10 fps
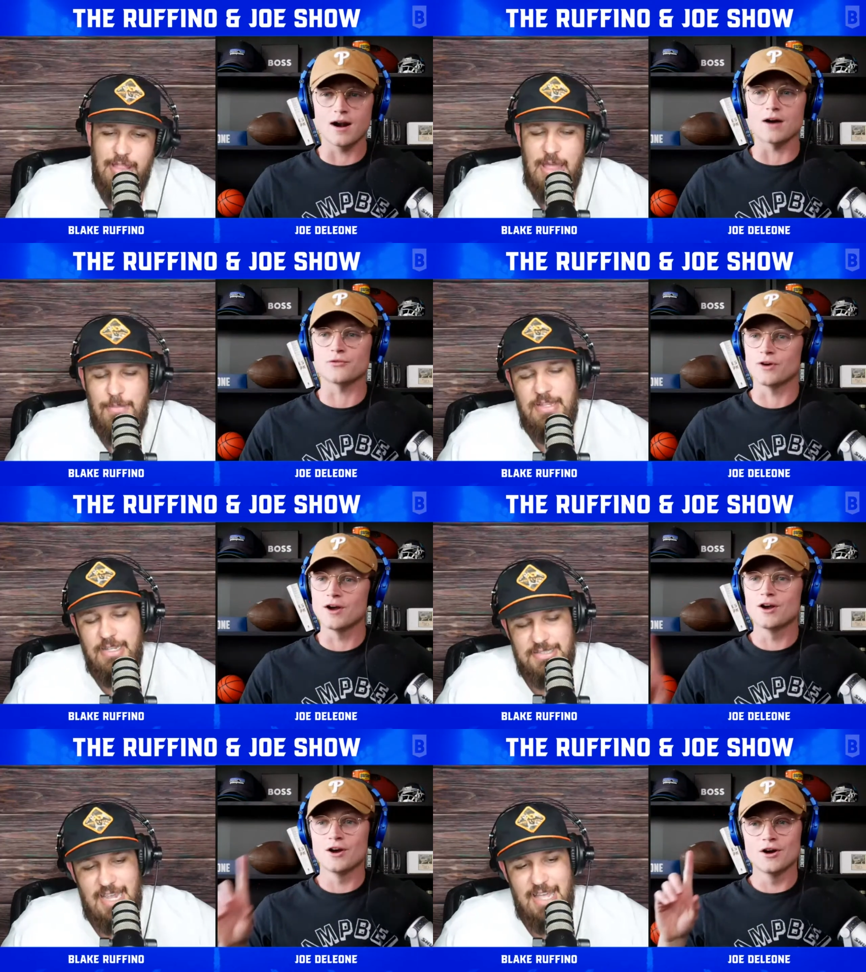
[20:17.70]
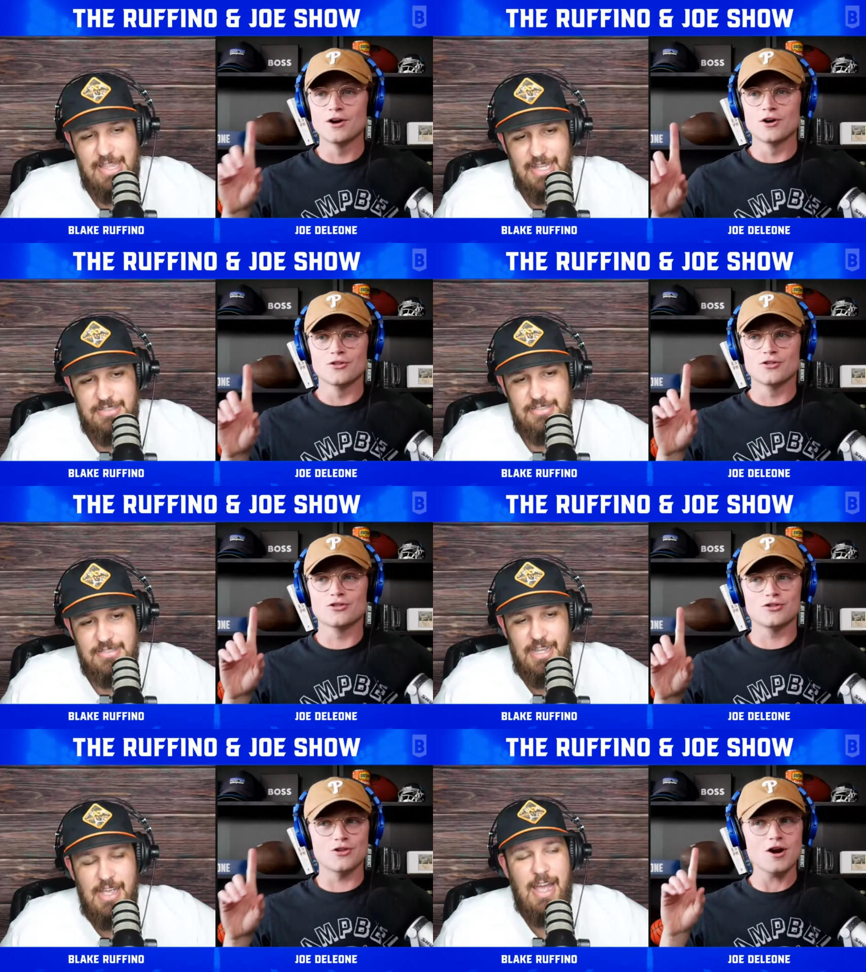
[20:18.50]
Speaker 1: right, let me just say
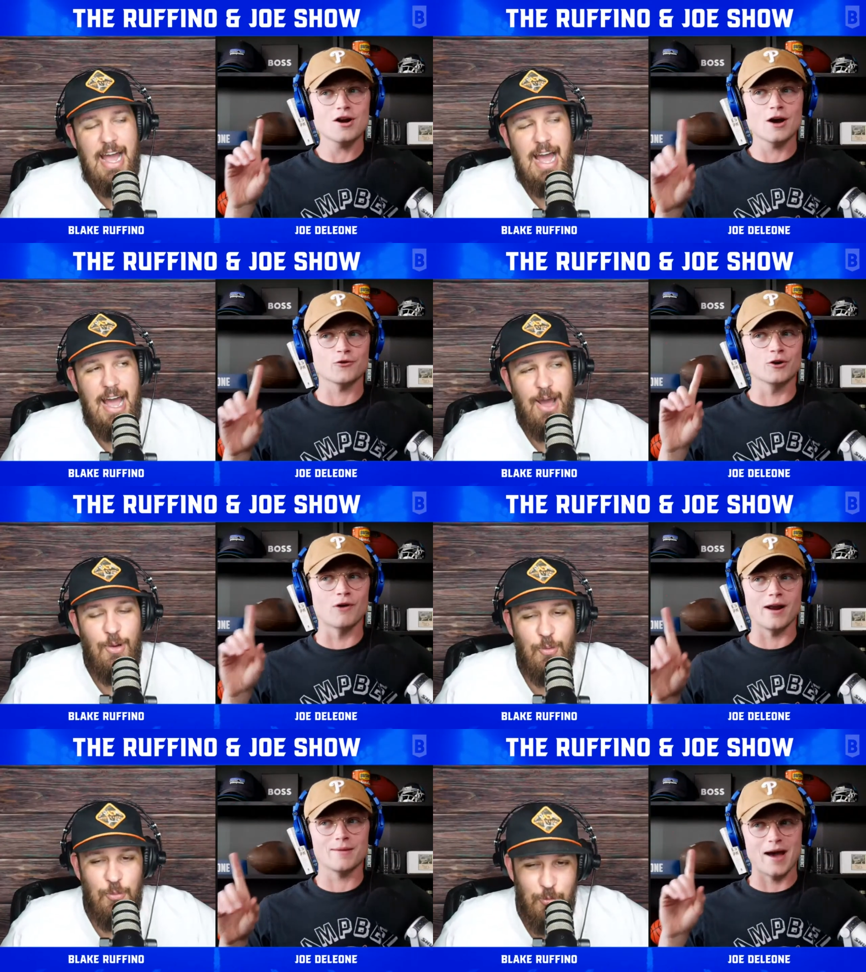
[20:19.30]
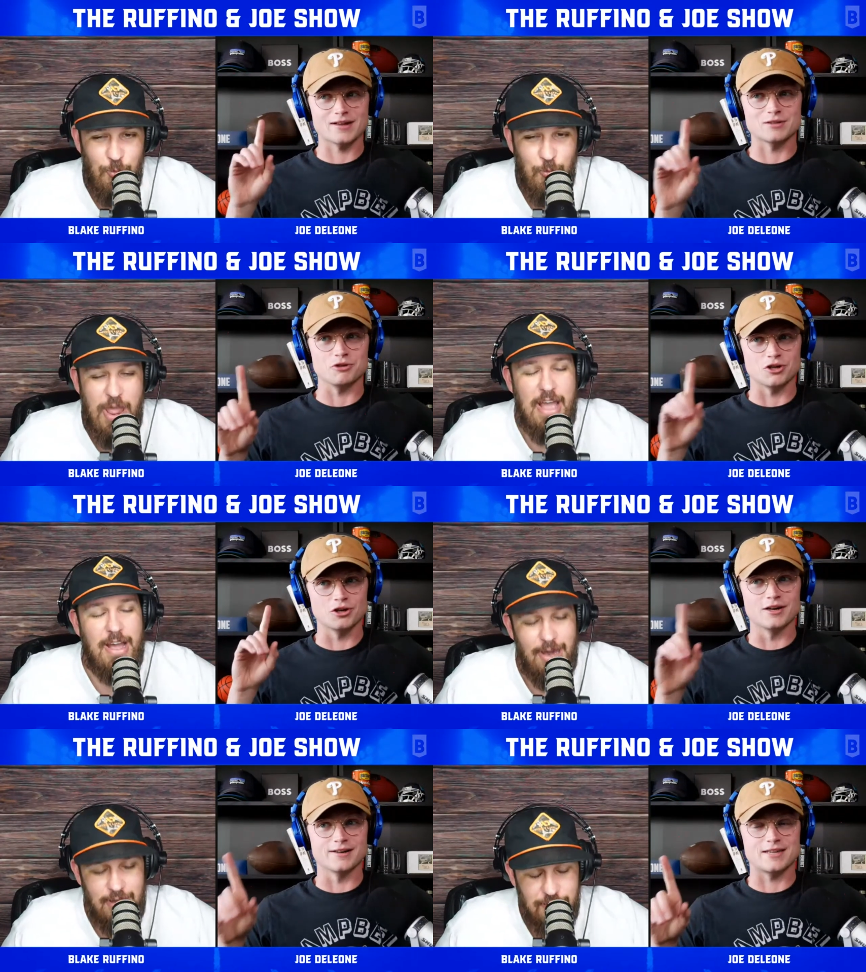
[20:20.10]
this. There are enough good running backs that we,
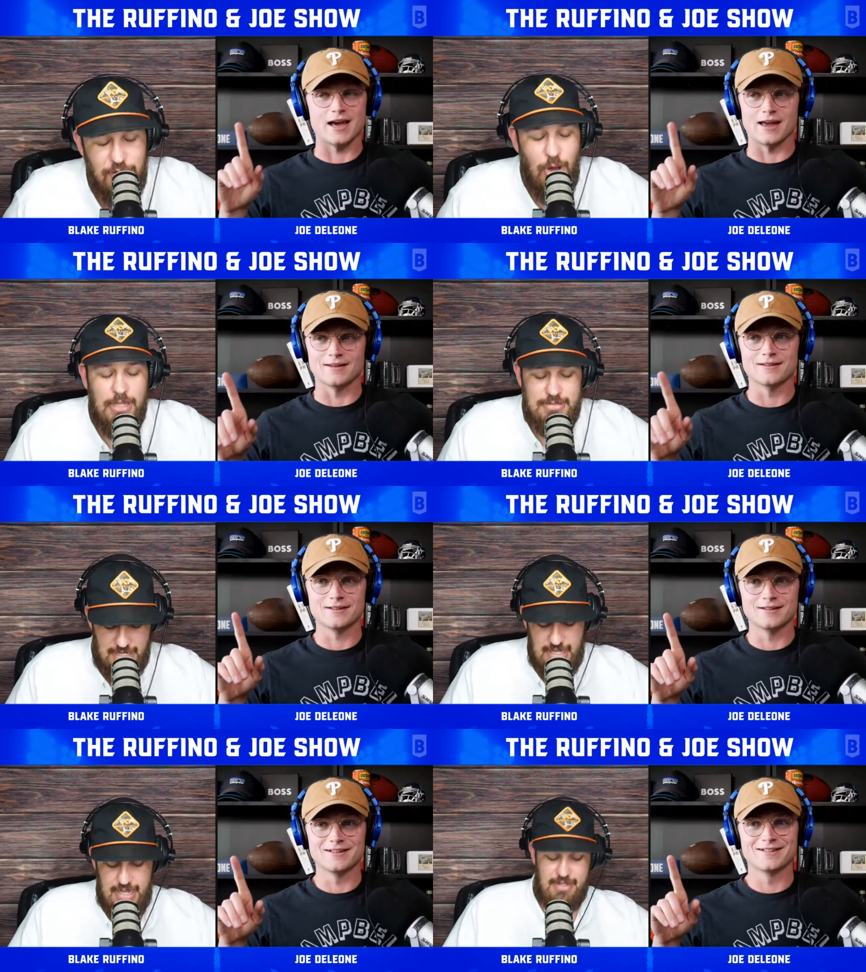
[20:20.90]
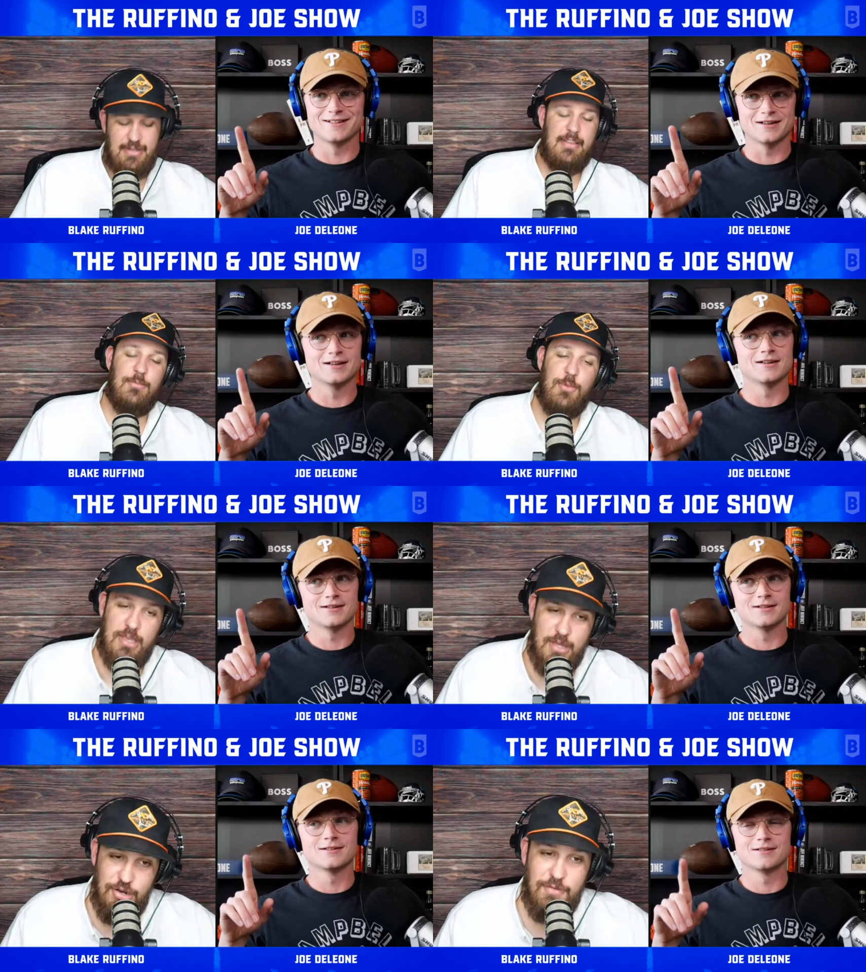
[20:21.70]
could have
Speaker 2: gone 10.
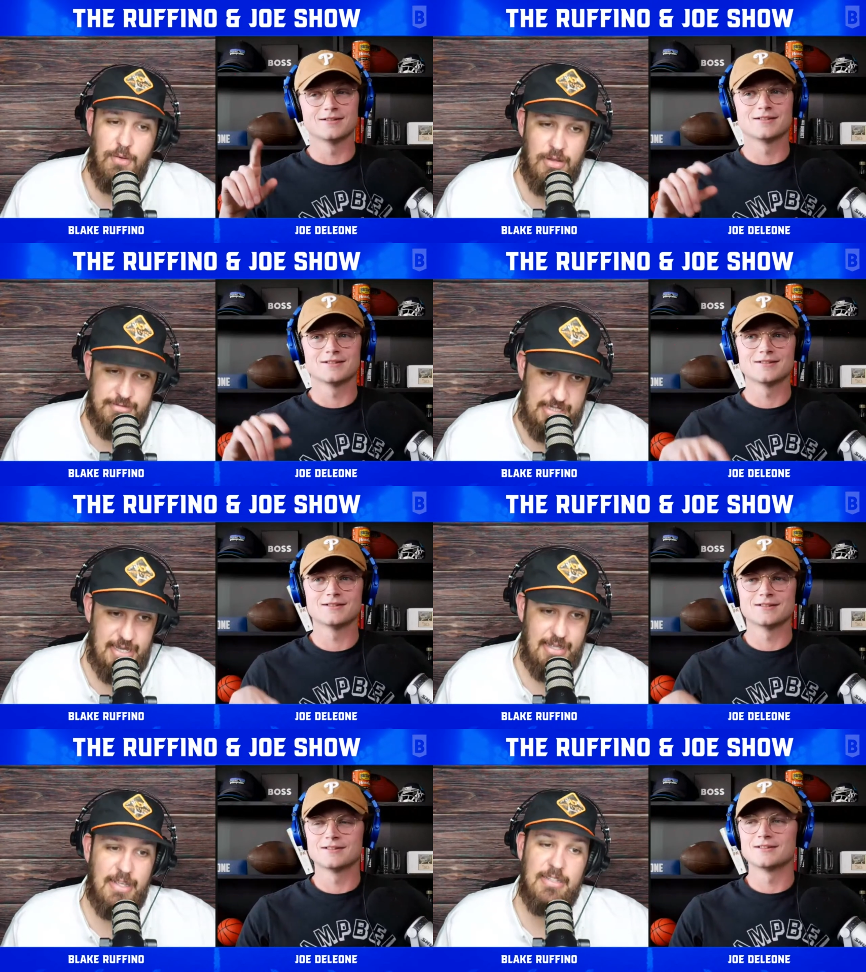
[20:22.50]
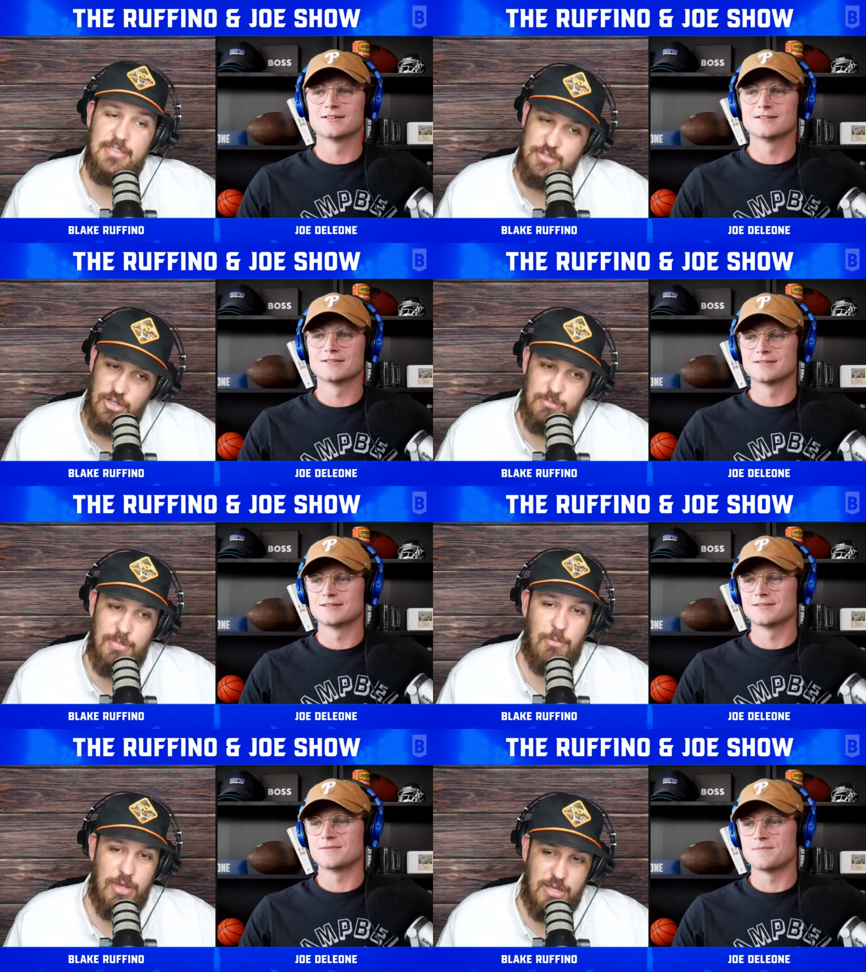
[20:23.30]
We could have gone 10. This is
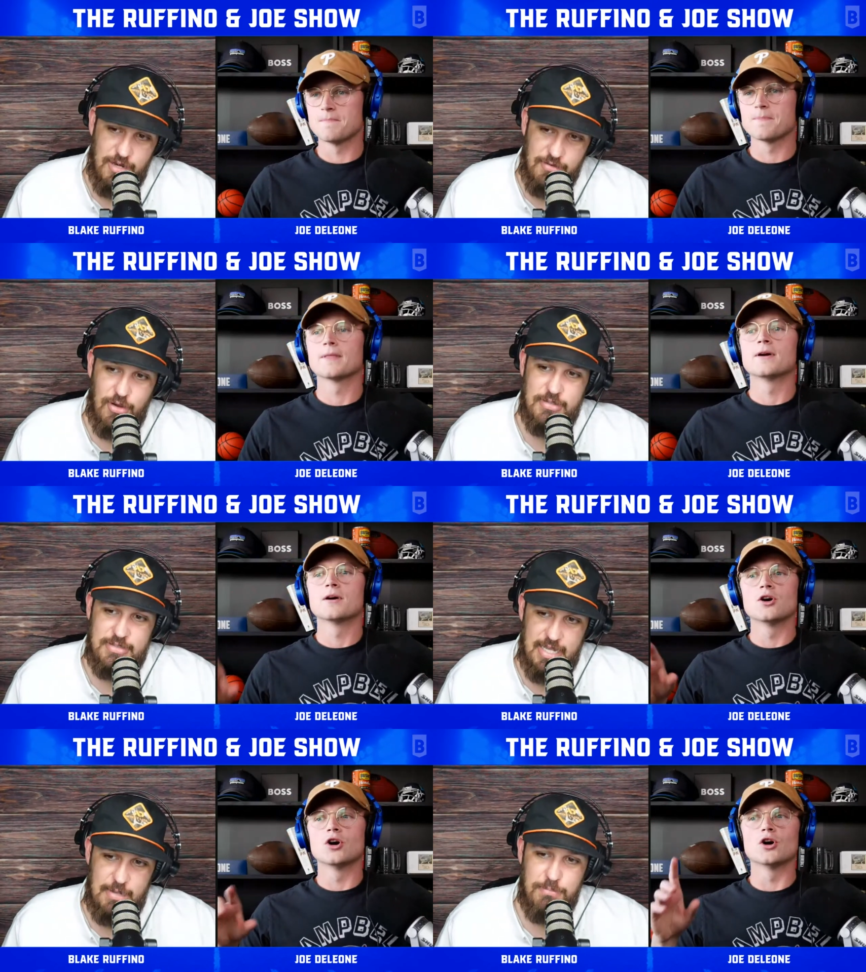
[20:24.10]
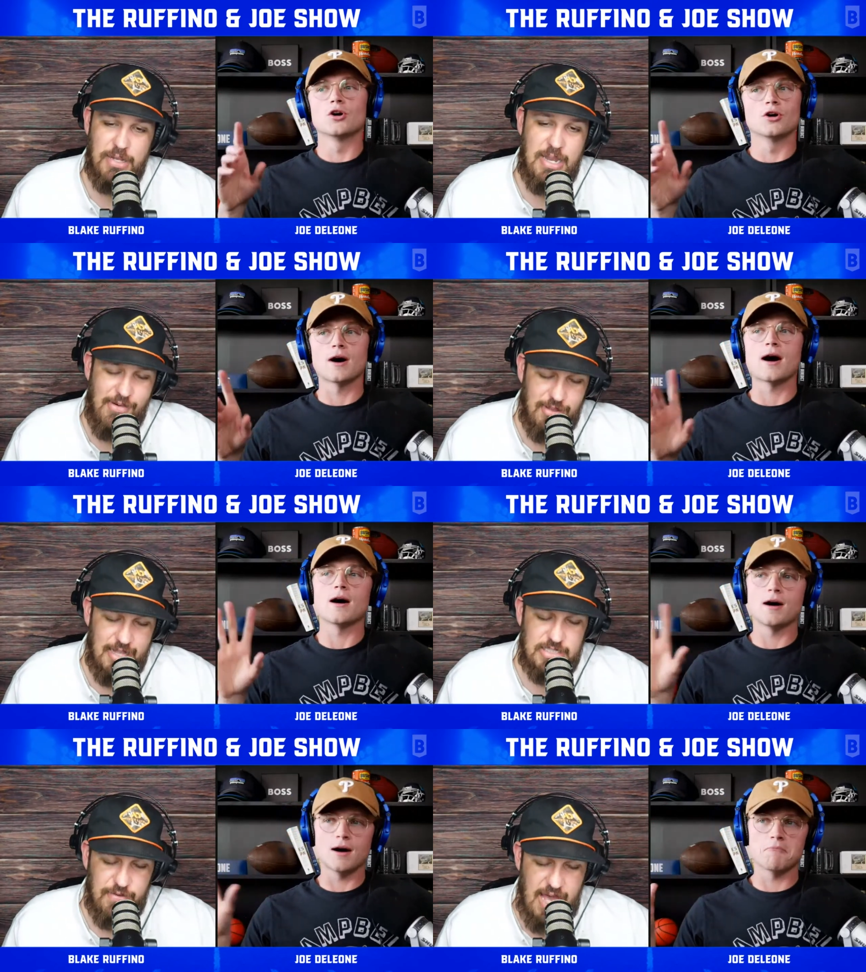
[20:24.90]
on me. We could have gone 10, but
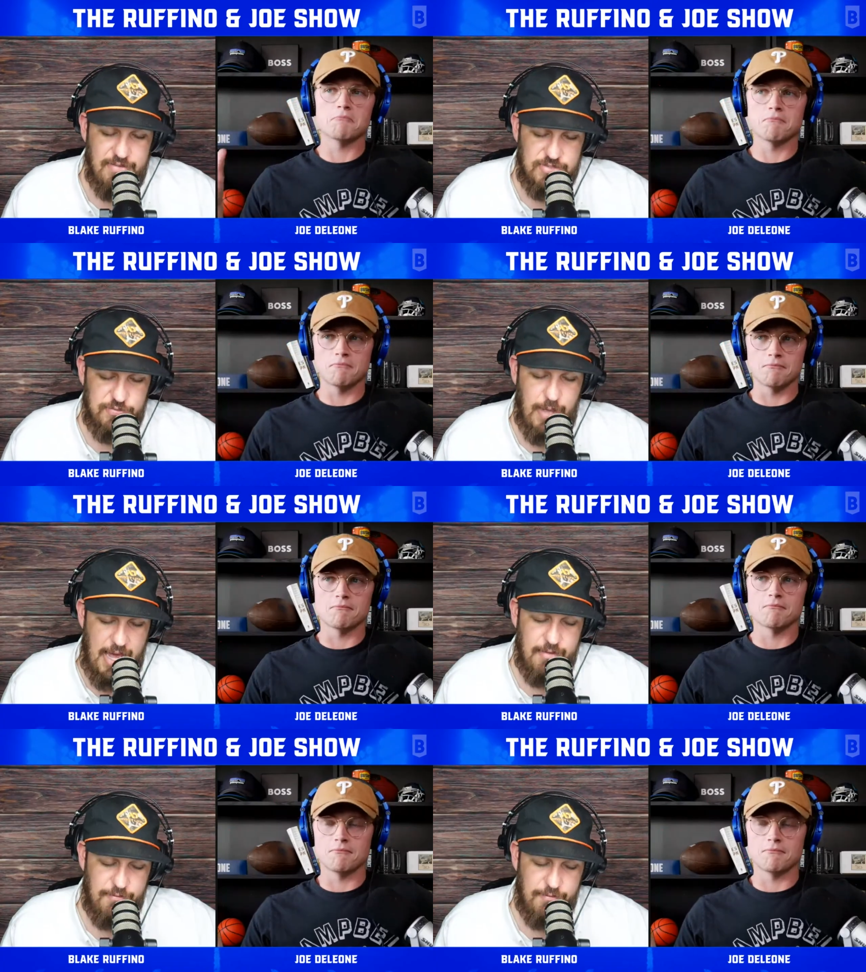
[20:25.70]
nevertheless, five is five,